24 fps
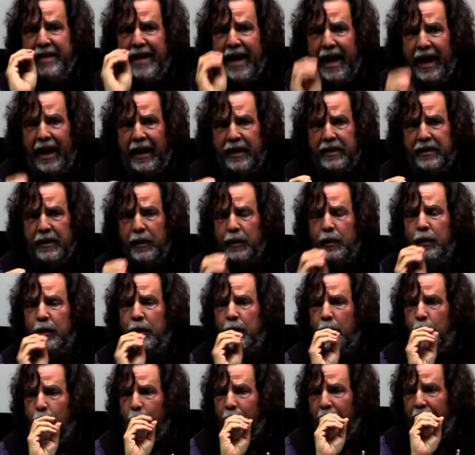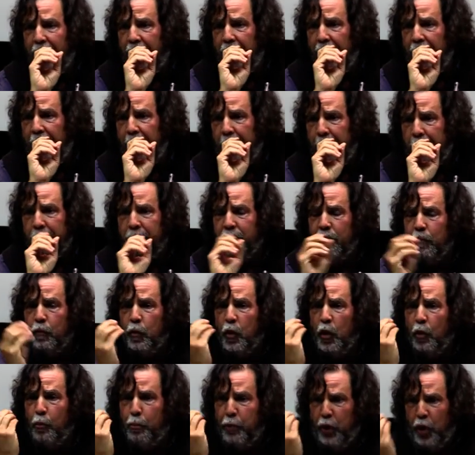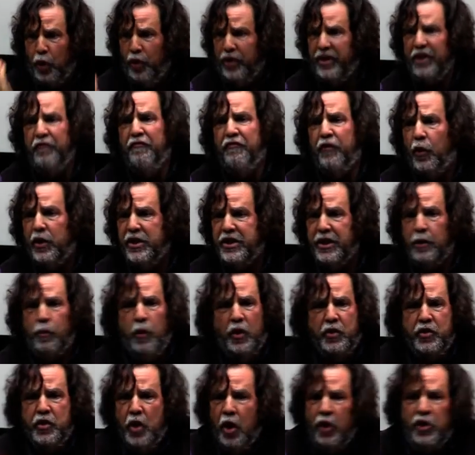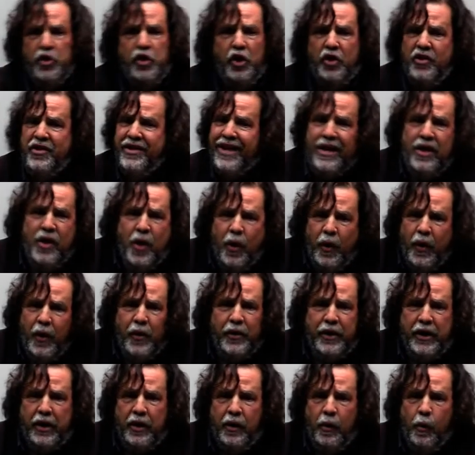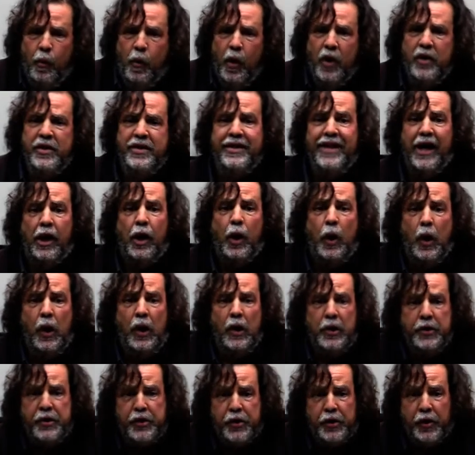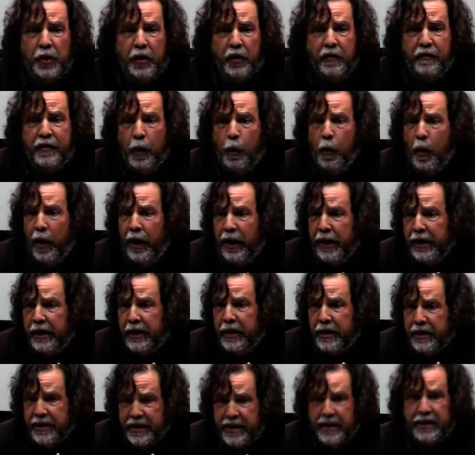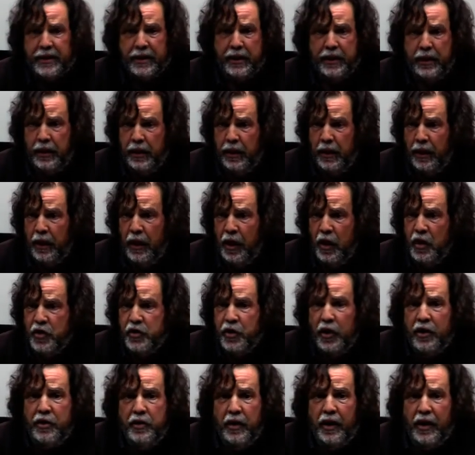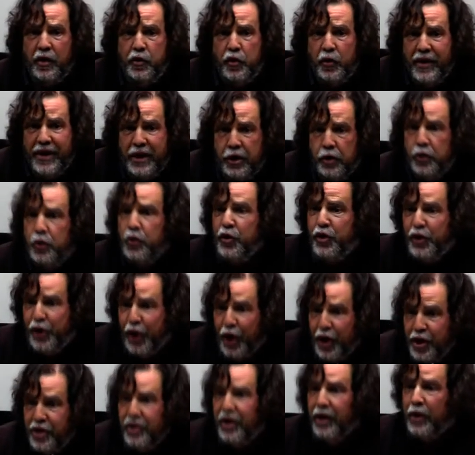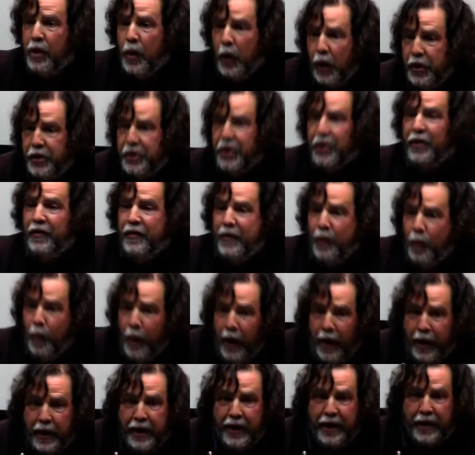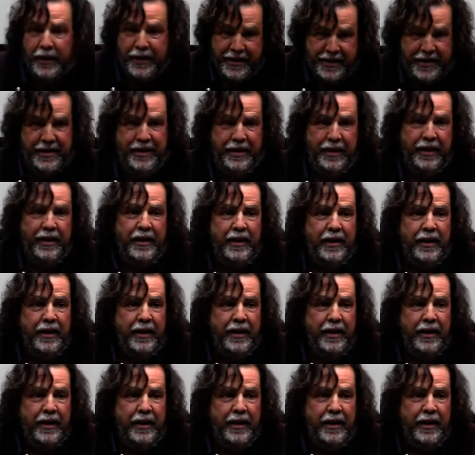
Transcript: that uh, productive forces was not just technology, it was the culture of the workers. So you need to change the culture of the workers.